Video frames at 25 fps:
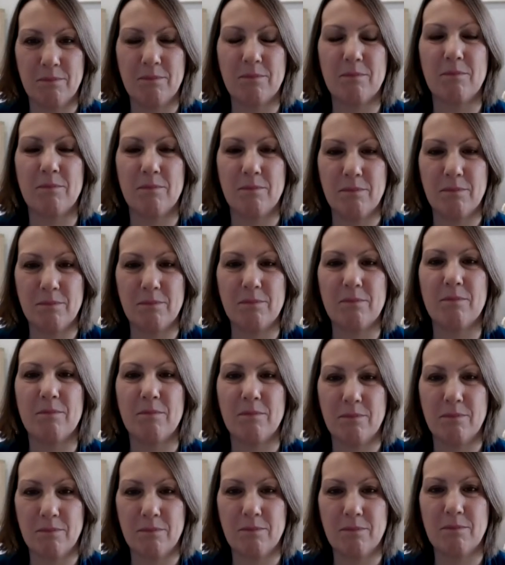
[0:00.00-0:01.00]

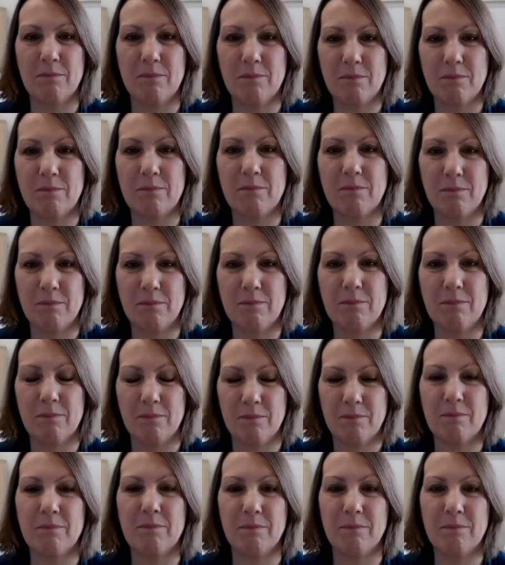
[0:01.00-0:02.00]

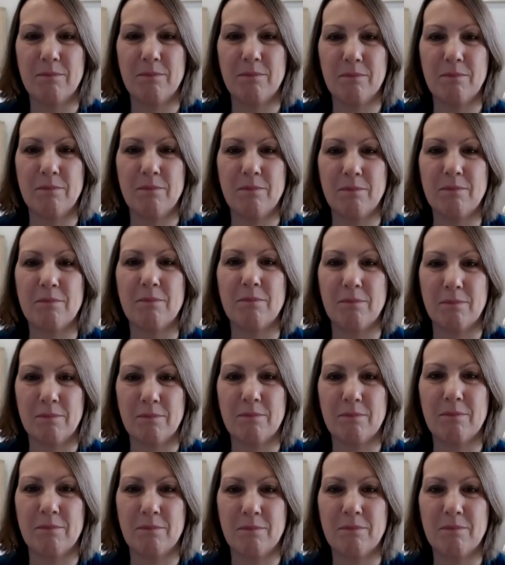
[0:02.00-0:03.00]

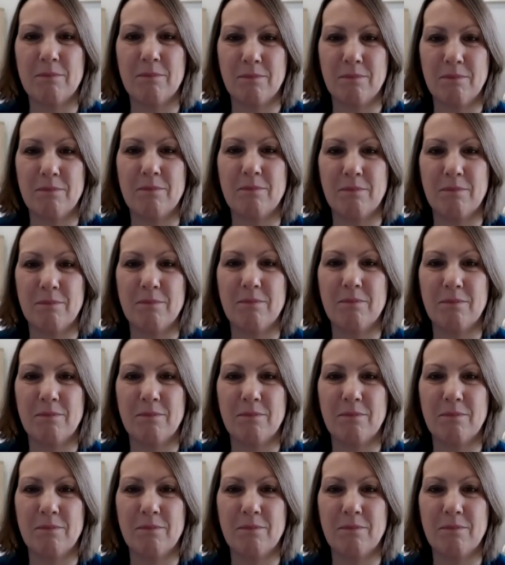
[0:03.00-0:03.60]
(silent)